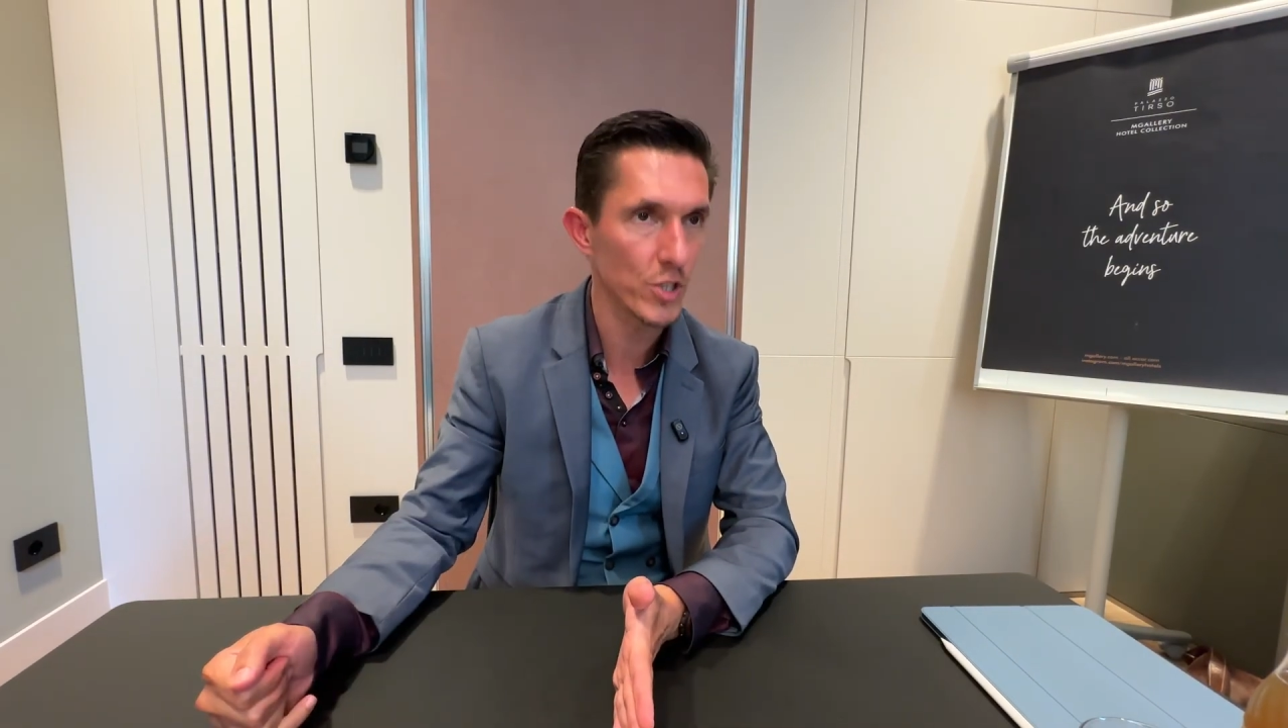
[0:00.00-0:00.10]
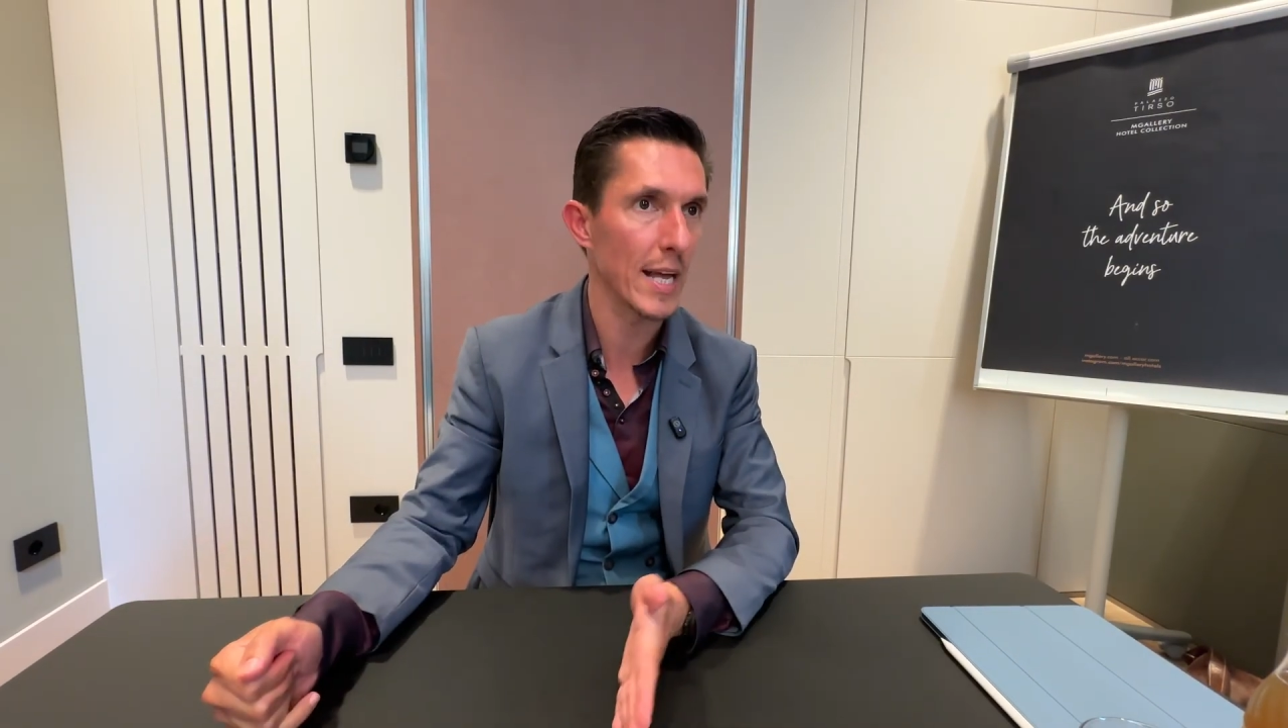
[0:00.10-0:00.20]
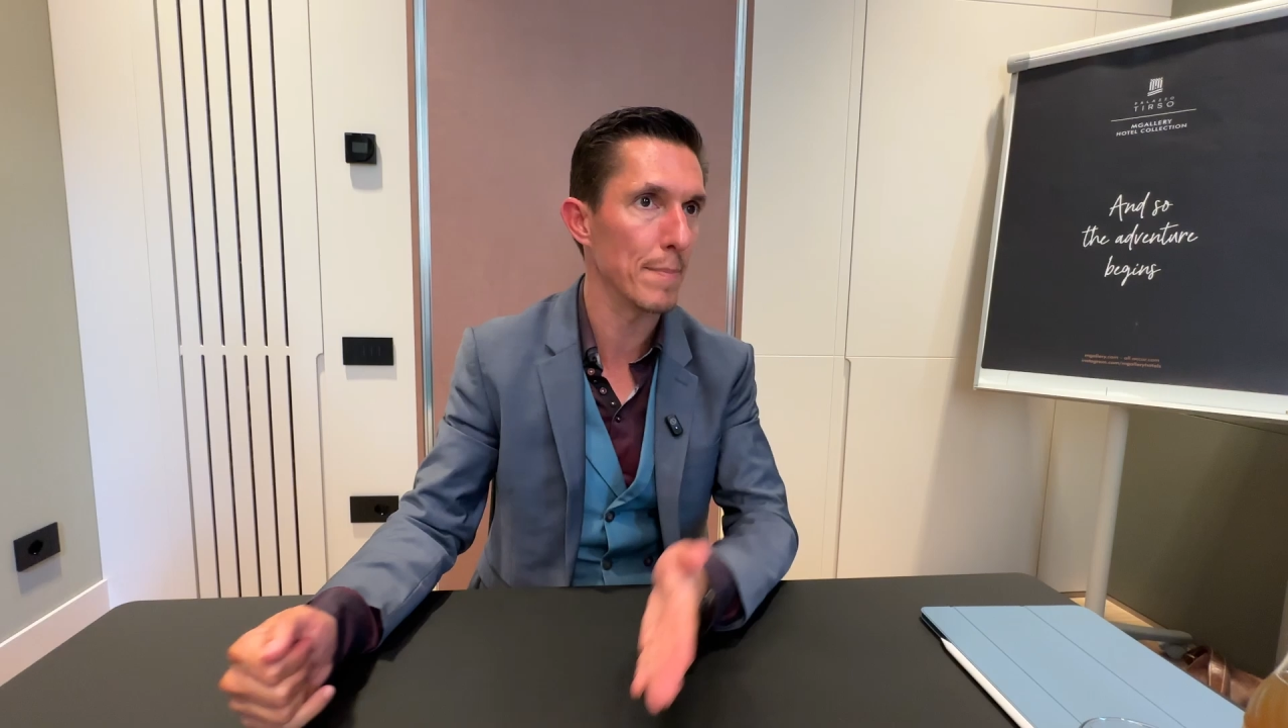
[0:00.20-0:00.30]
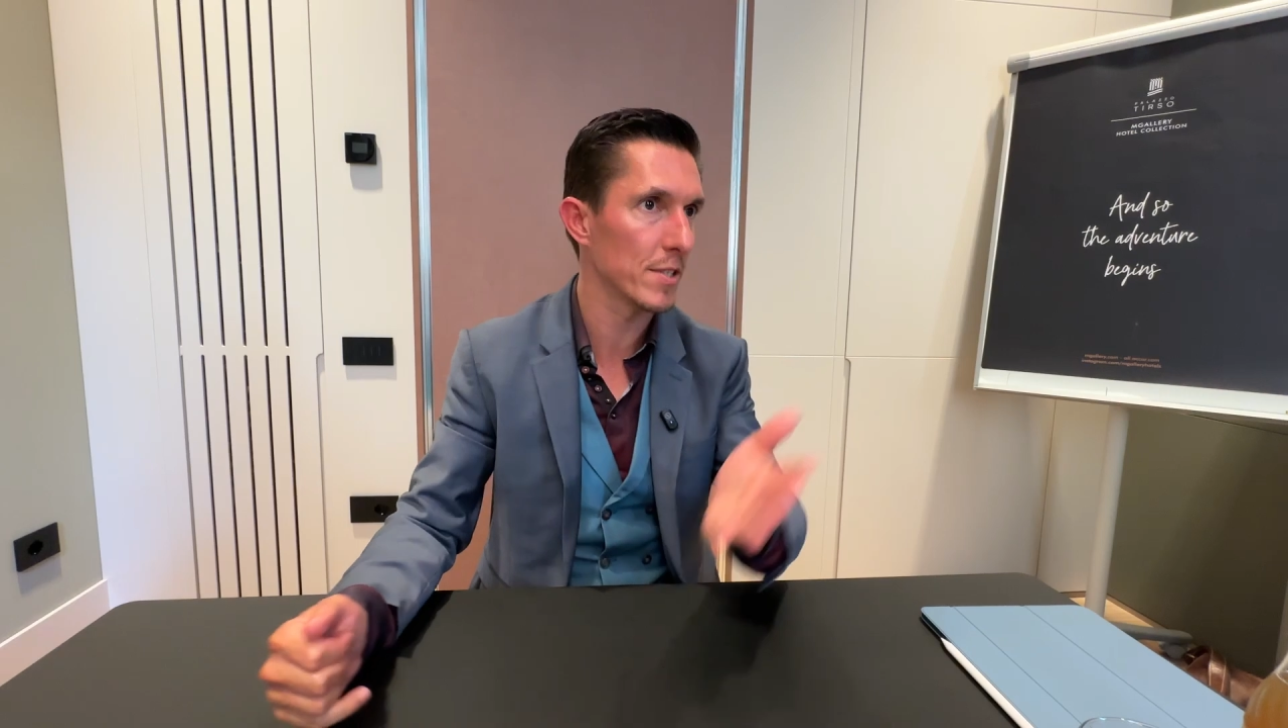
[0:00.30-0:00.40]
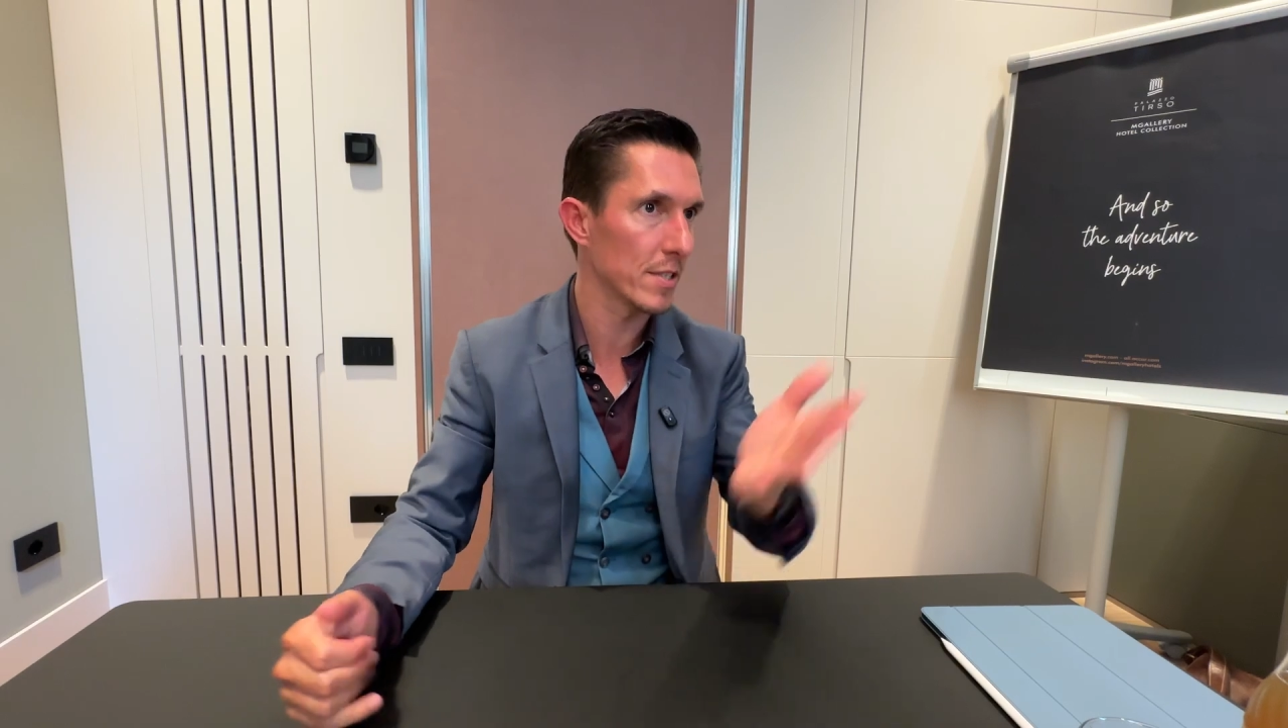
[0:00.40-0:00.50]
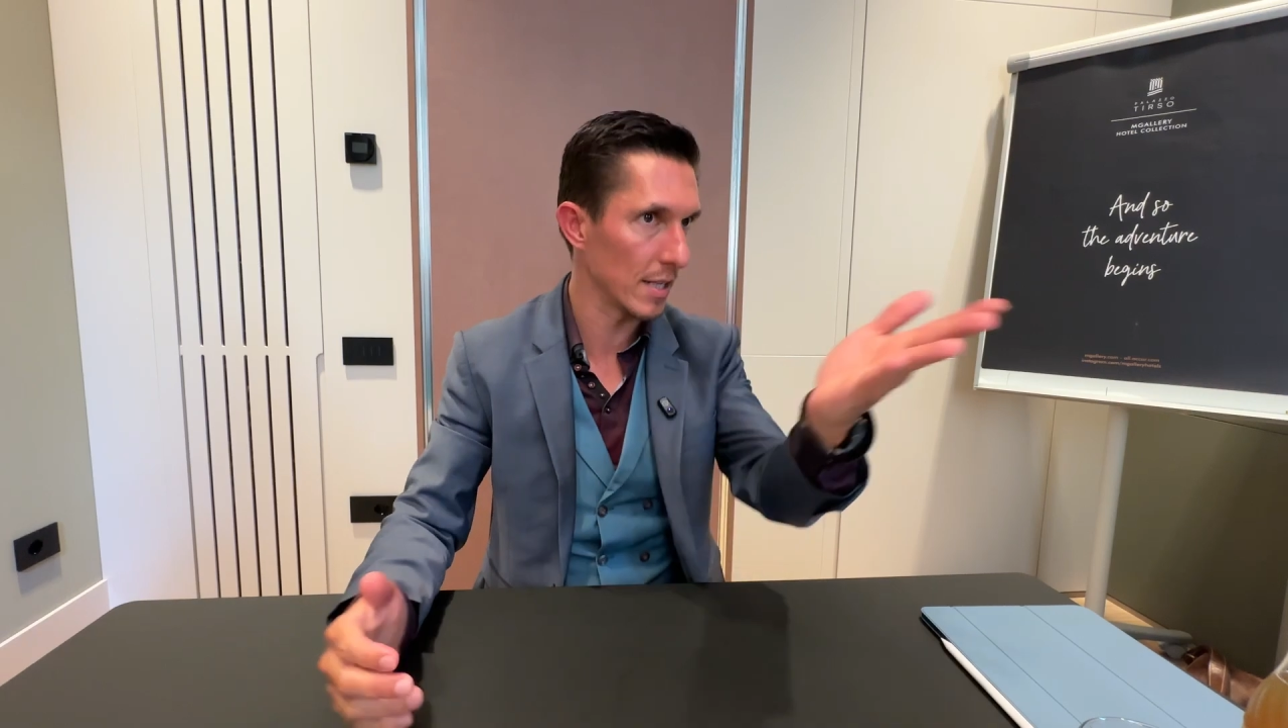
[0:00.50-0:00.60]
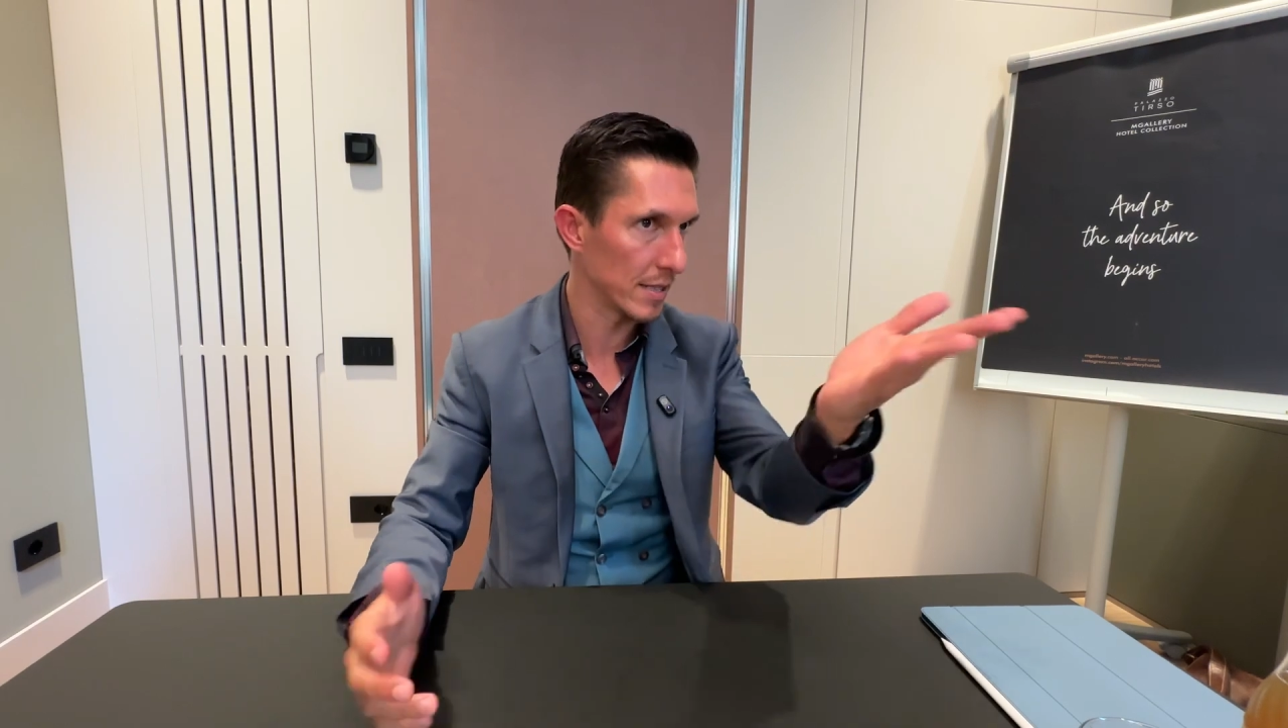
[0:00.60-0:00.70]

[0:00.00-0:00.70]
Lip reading: steps